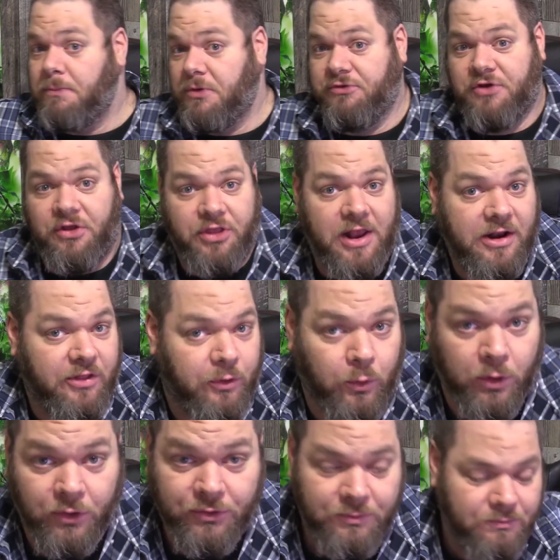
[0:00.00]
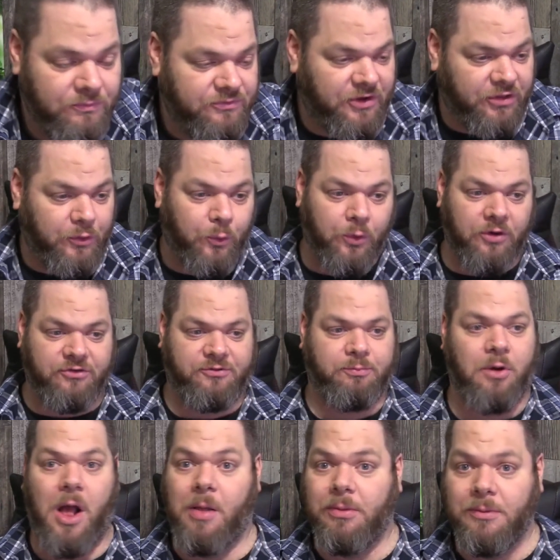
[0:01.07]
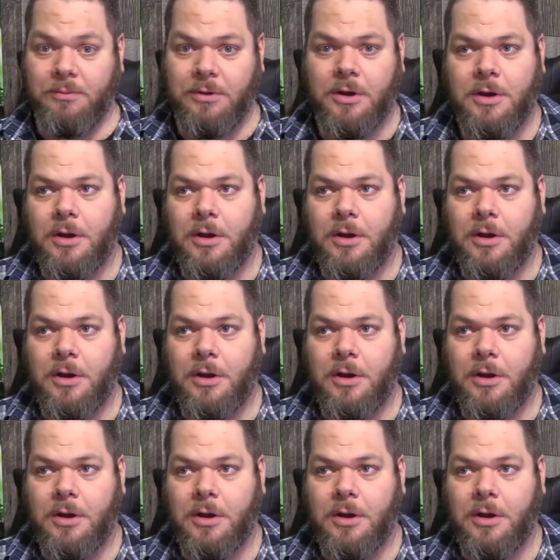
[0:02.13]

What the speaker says: It's not the end of the world. It's not the worst problem.